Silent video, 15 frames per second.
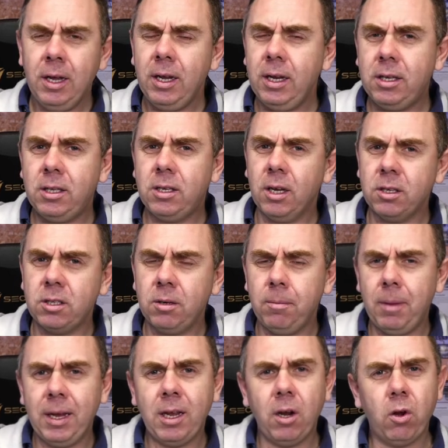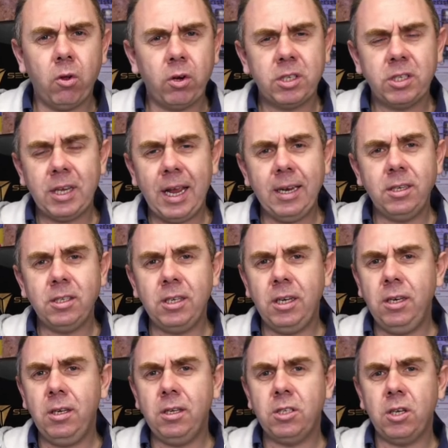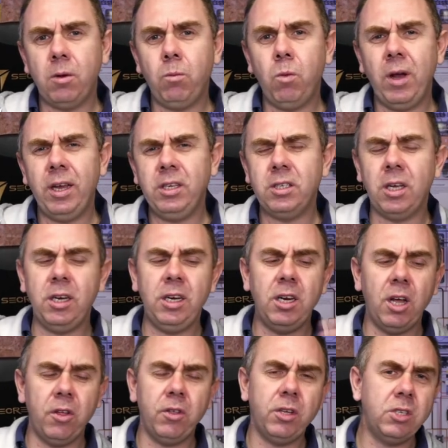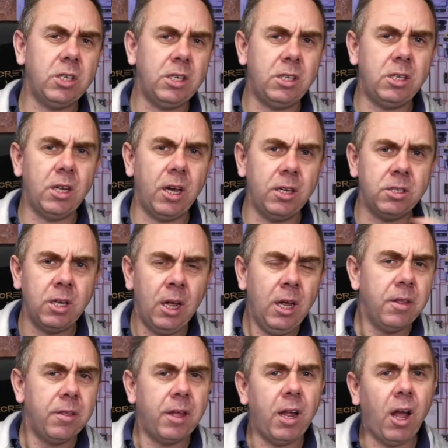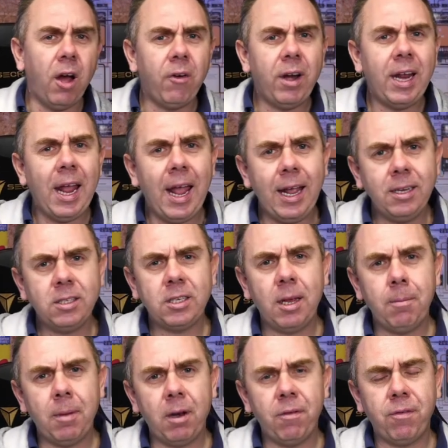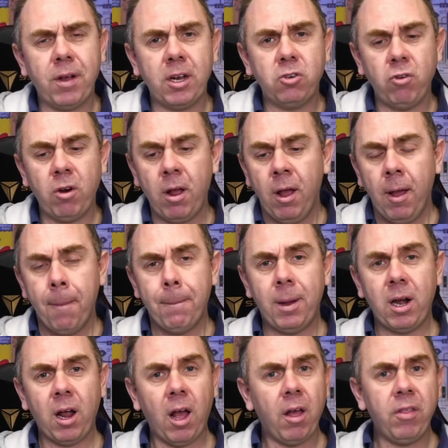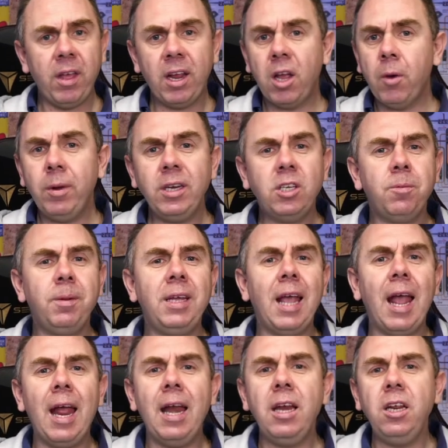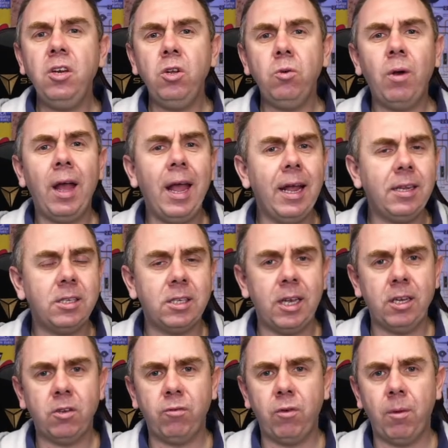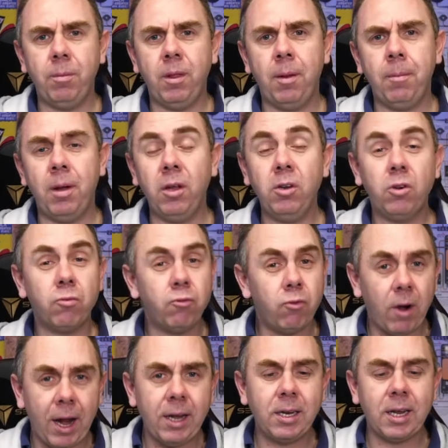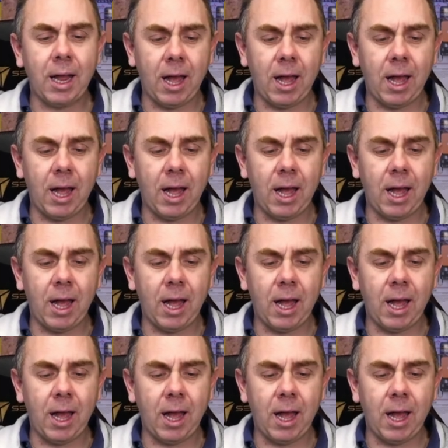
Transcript: It doesn't make a lot of sense in some ways, and in others it does. They are a headset manufacturer, but are there going to be any new headsets from them? Under Red